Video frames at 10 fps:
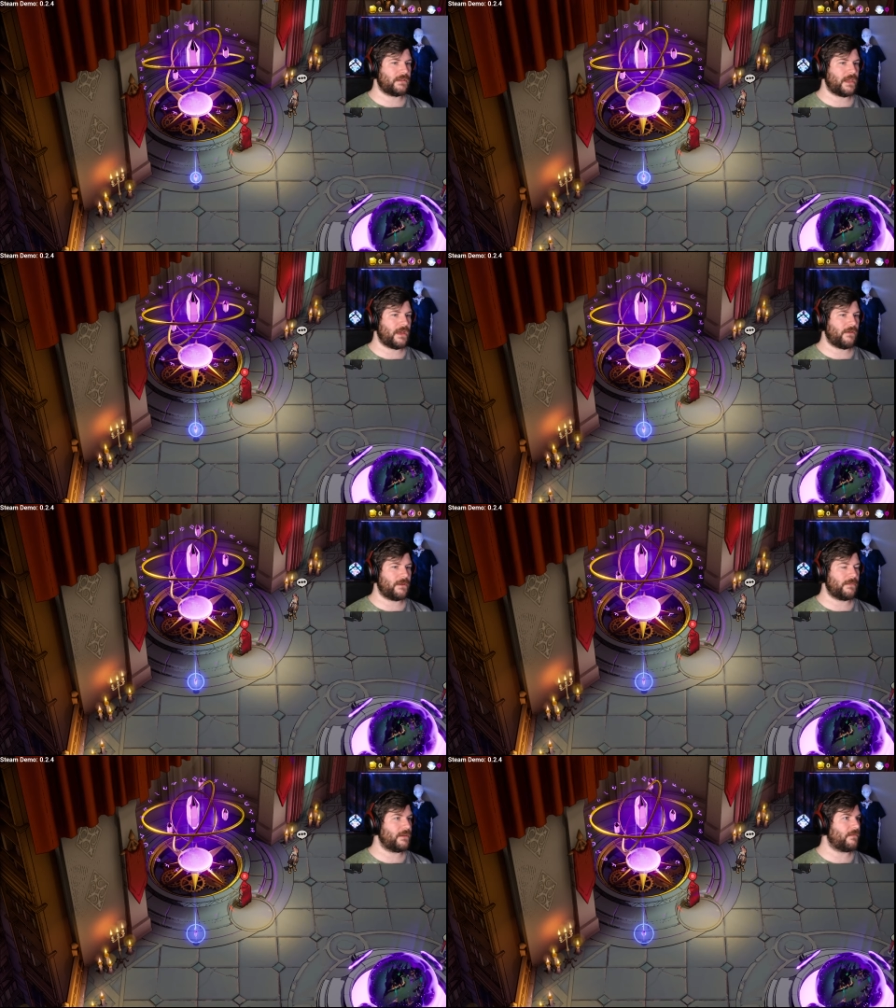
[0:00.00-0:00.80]
the hell out
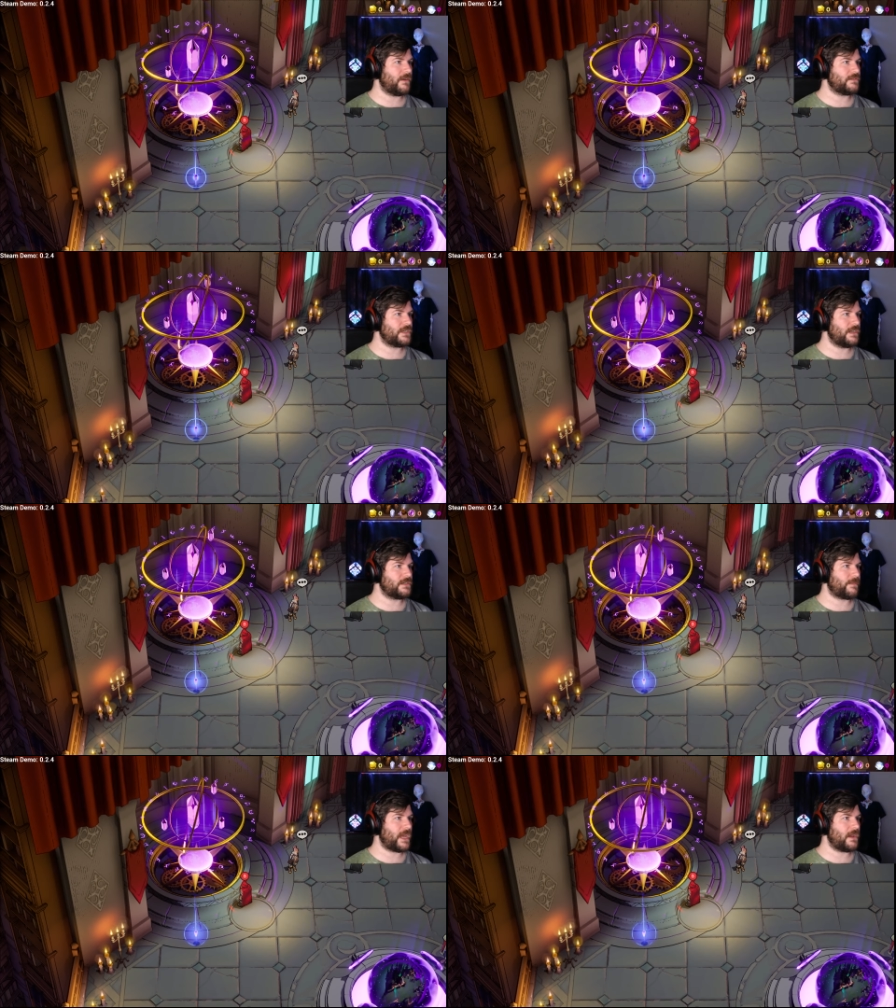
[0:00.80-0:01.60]
of me if I don't change
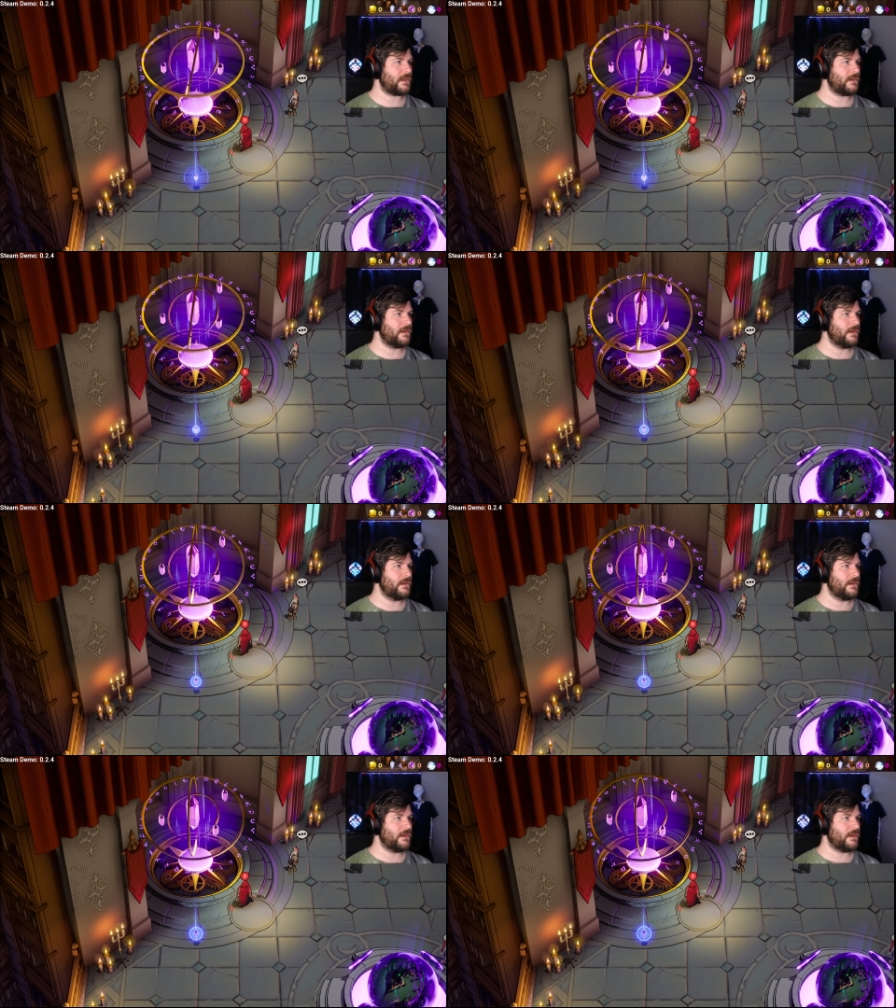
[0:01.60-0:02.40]
it back.
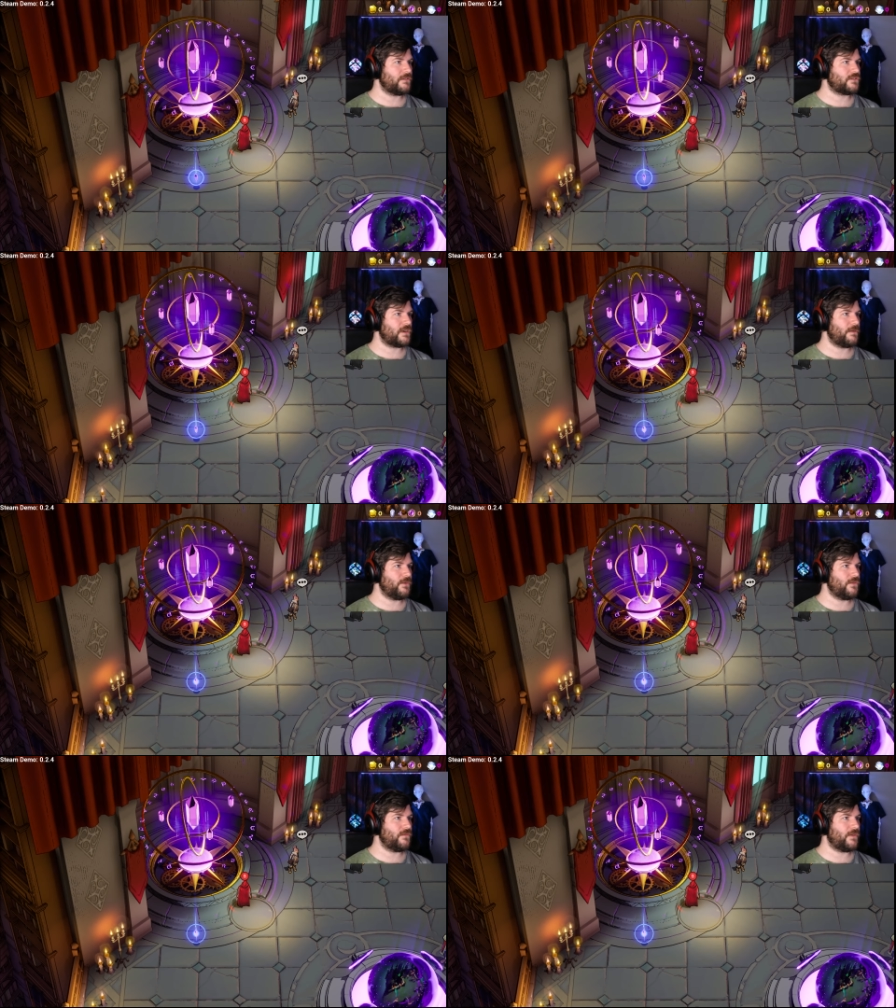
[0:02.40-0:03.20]
I was trying to
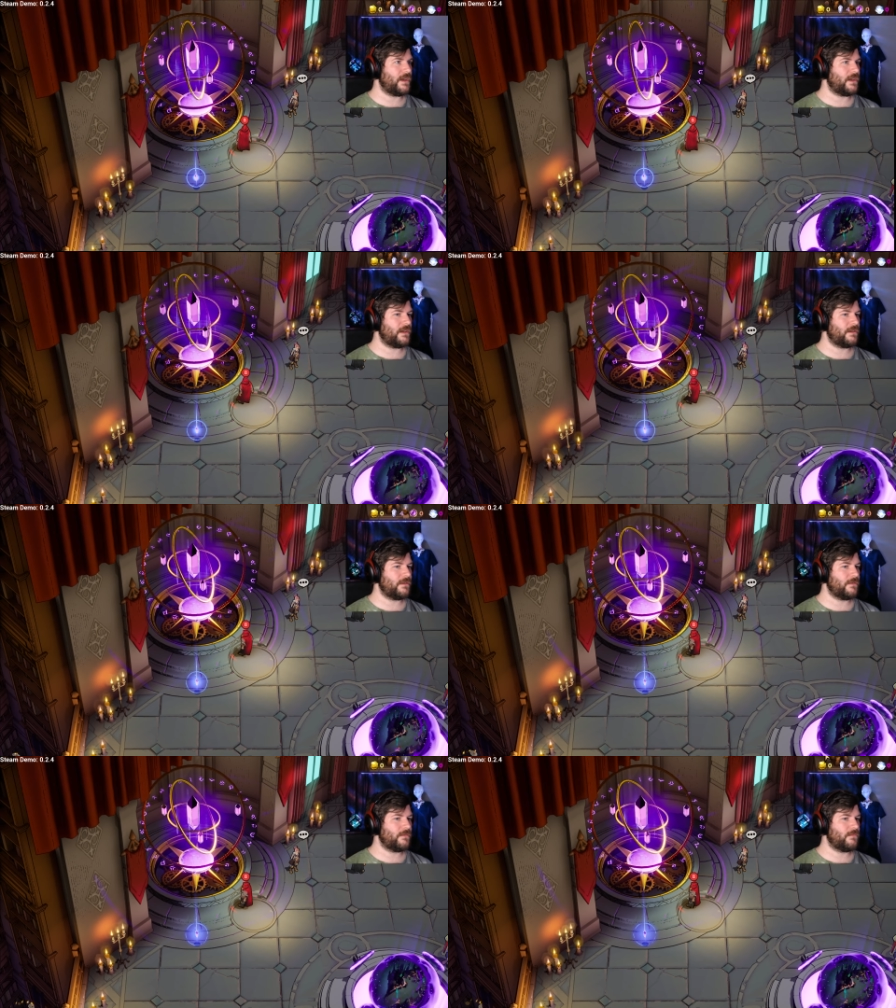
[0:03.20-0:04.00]
move uh,
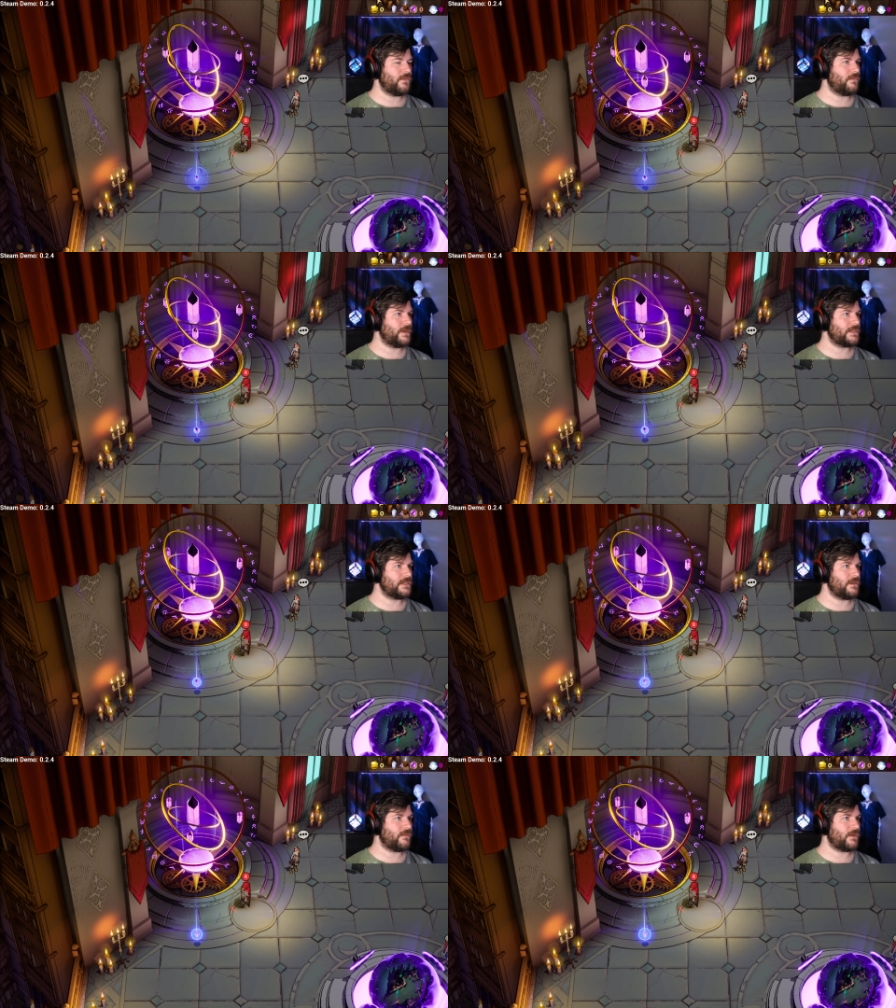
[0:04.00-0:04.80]
move my
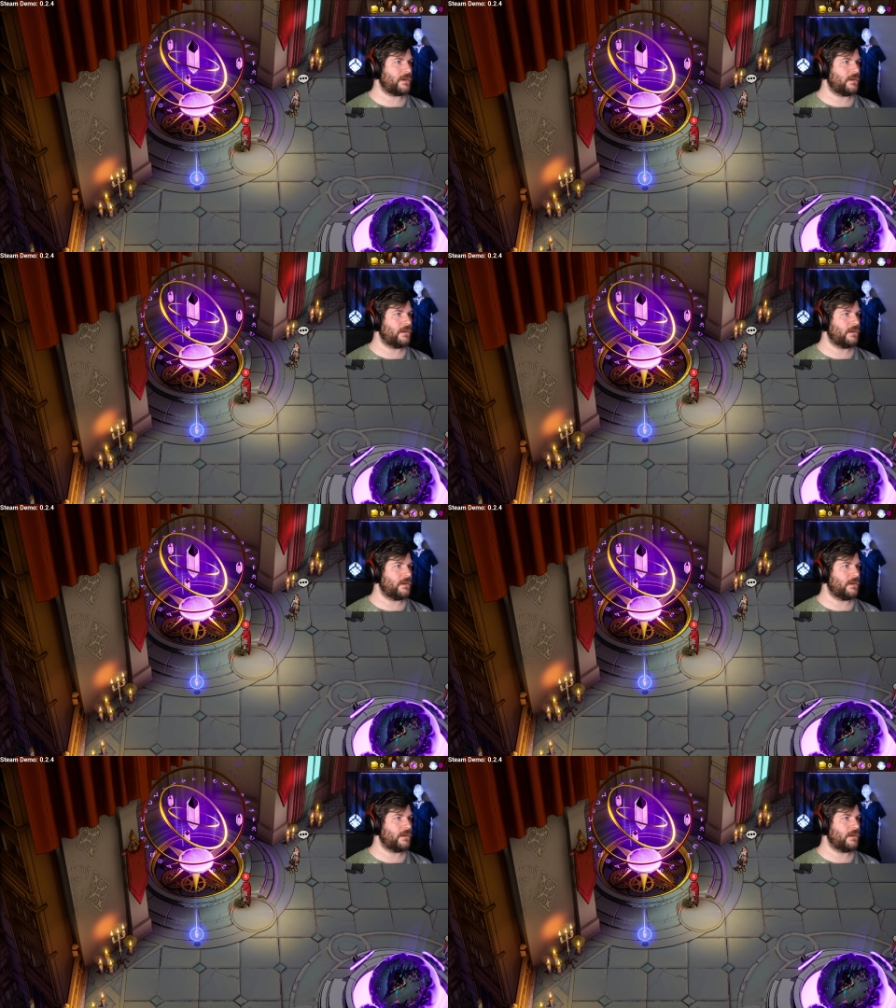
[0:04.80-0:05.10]
scene over.